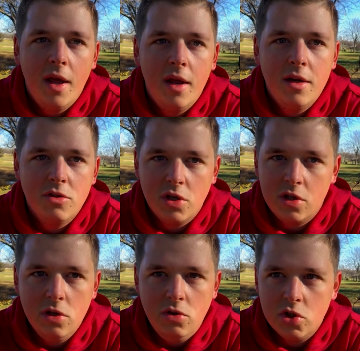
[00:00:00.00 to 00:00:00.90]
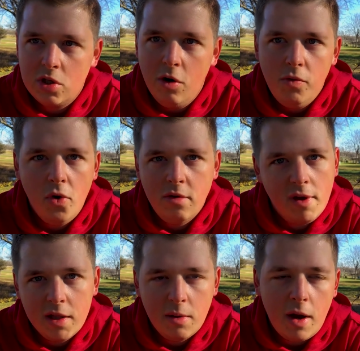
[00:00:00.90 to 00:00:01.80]
And he was like, dude, just go for it.
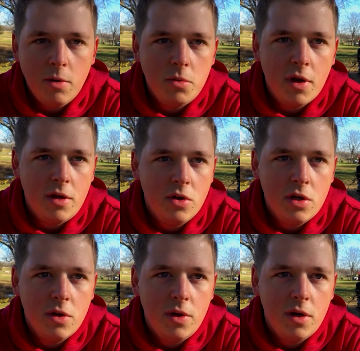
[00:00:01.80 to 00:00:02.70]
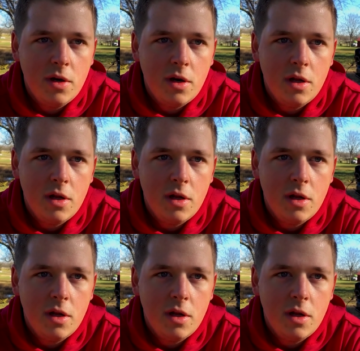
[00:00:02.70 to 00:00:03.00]
You've got the arm, you could do it.